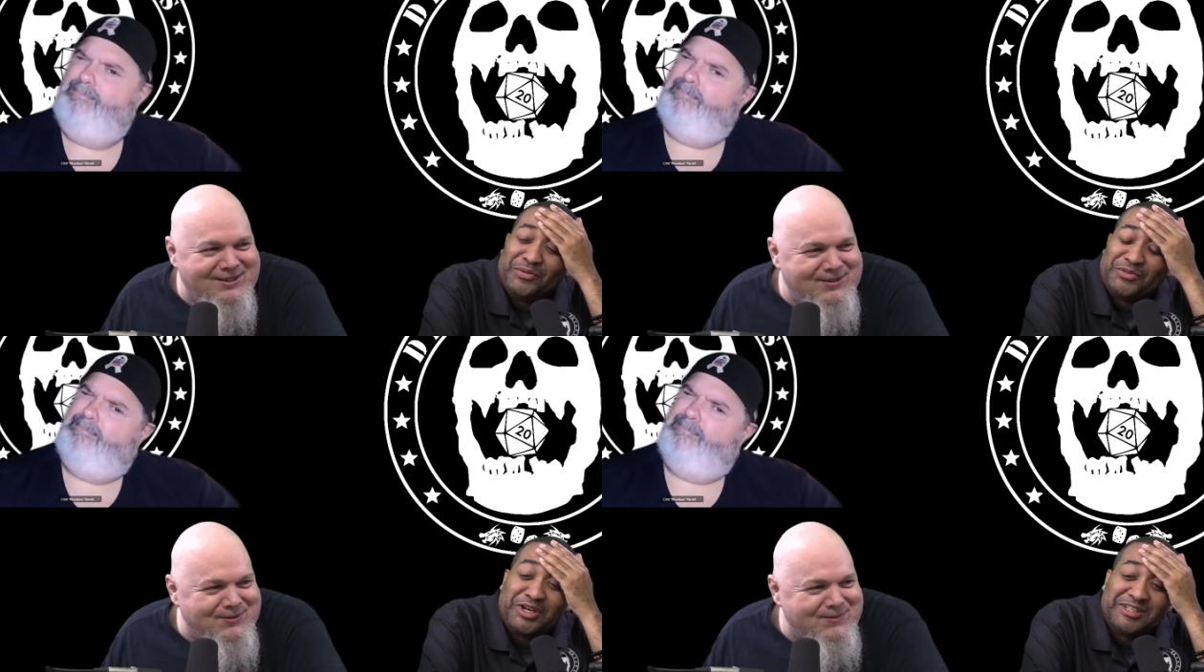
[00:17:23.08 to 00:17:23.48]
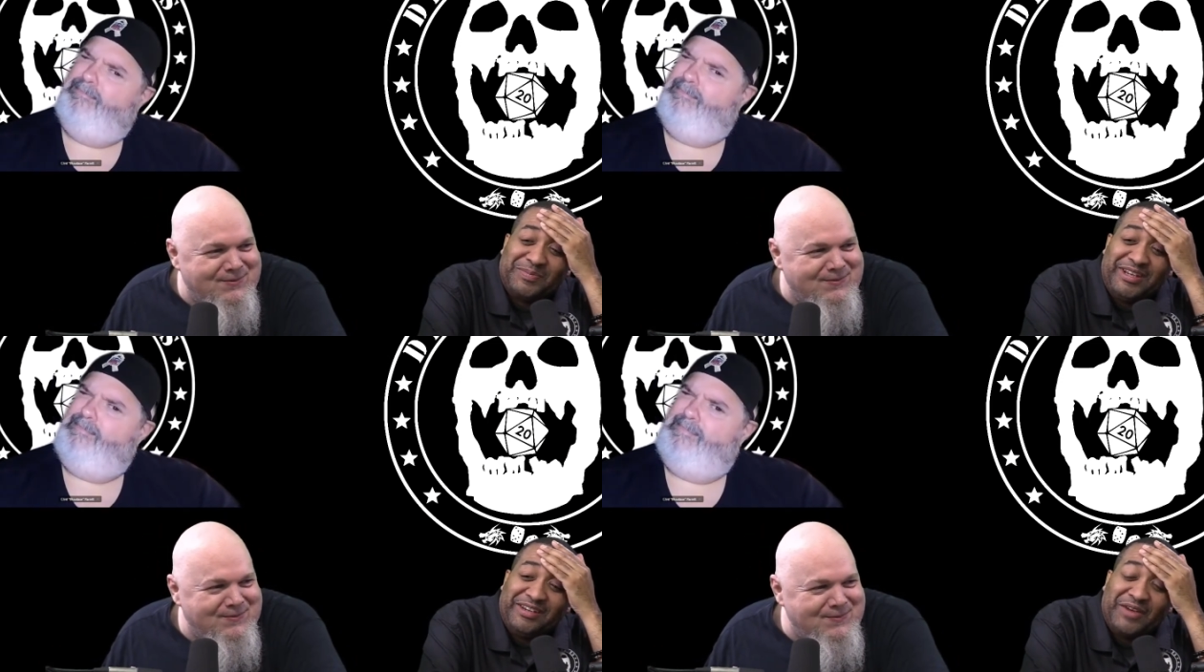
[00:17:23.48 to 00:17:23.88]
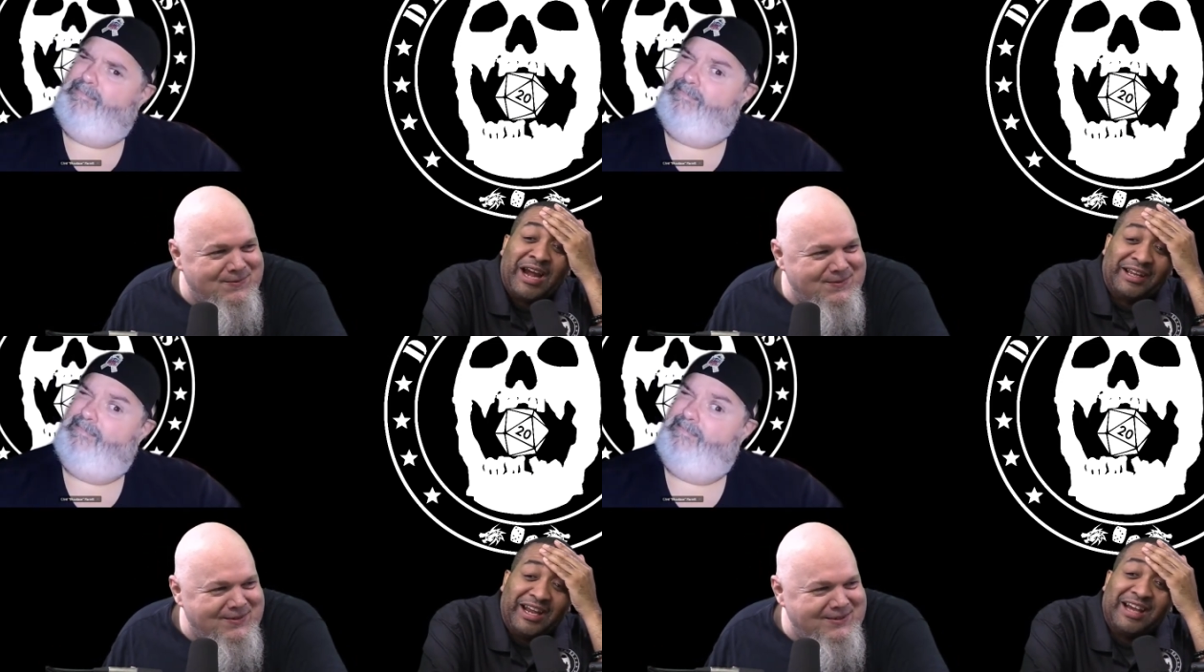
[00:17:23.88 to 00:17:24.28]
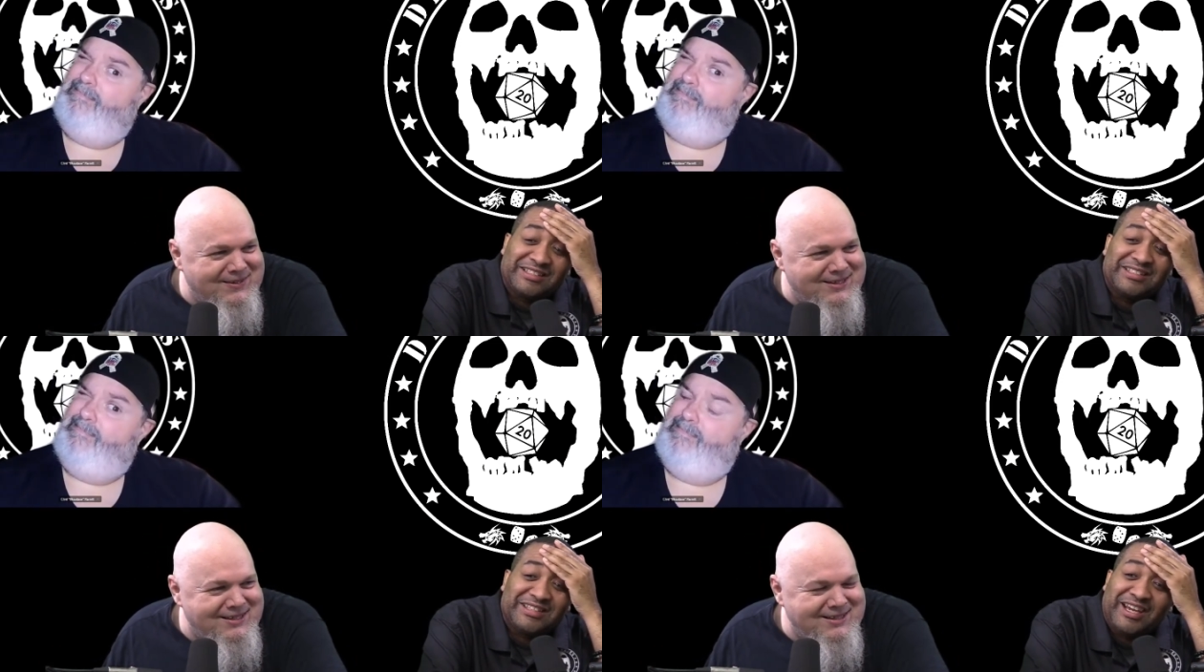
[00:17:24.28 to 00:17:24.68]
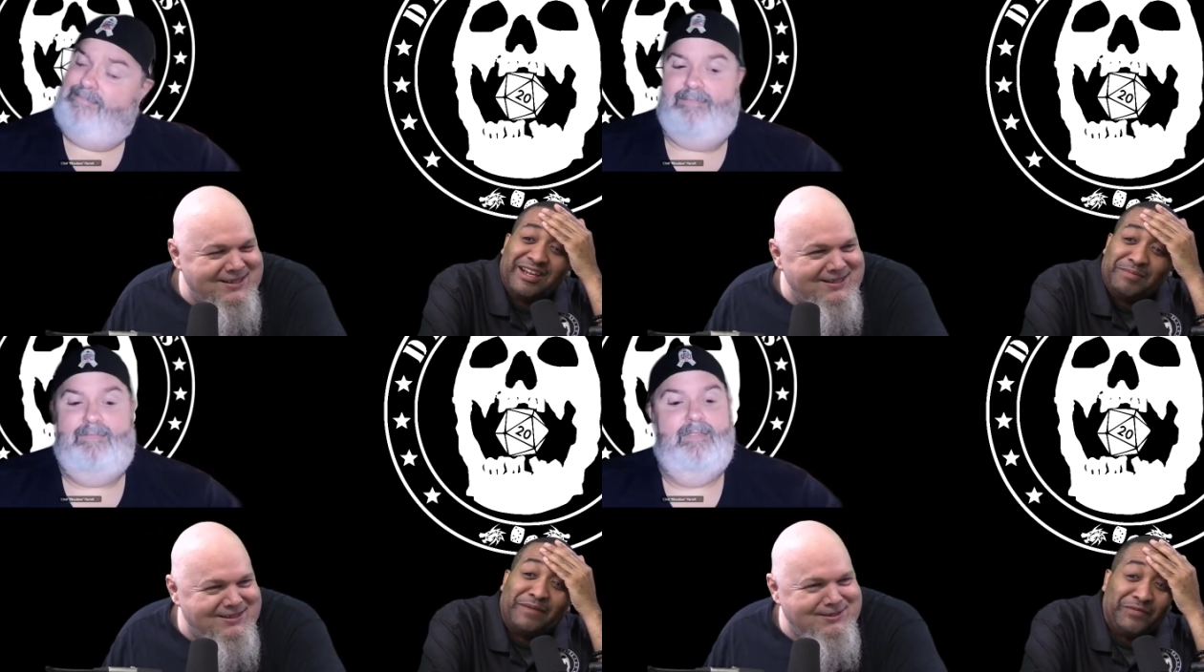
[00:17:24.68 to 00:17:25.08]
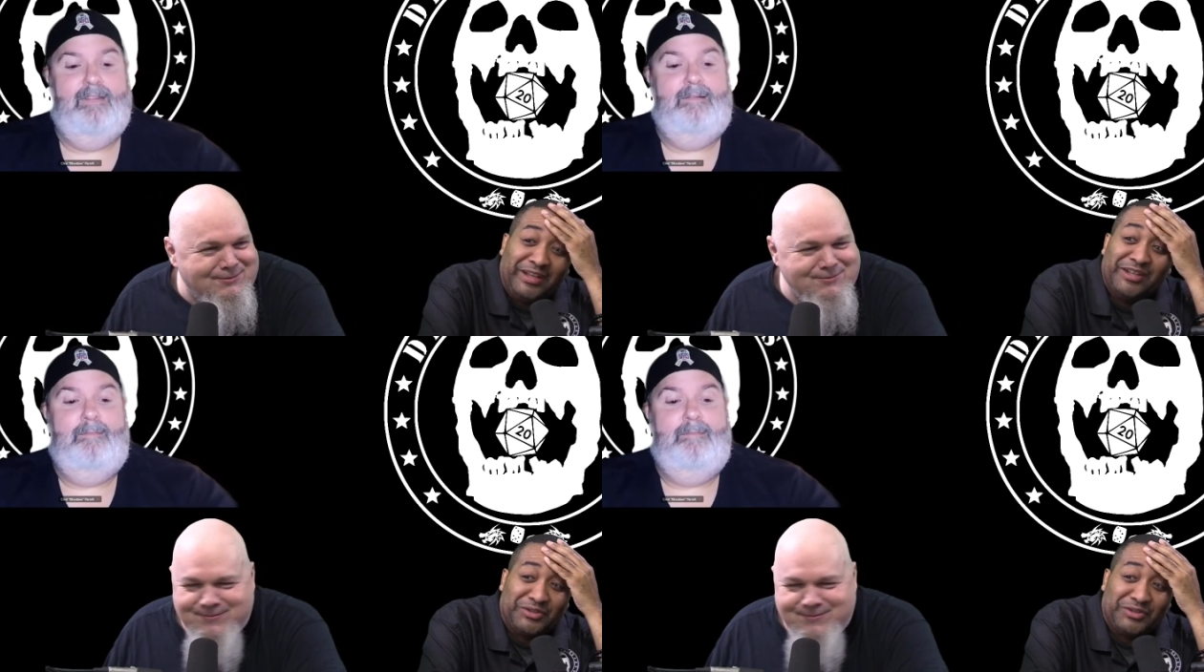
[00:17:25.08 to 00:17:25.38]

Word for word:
Speaker 1: trust me. I can honestly say my feelings